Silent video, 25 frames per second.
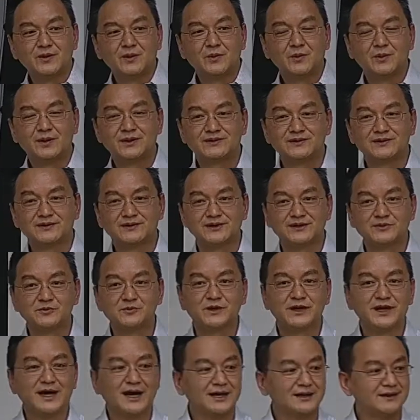what, in
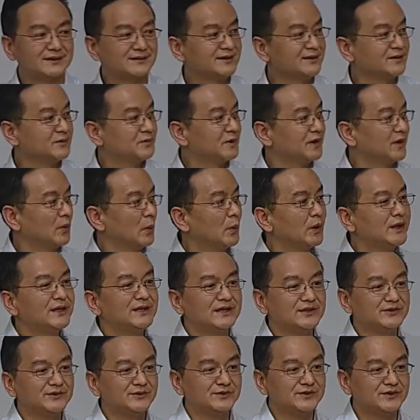reality, what we
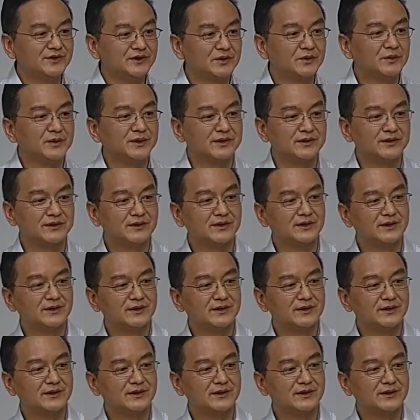need to deal with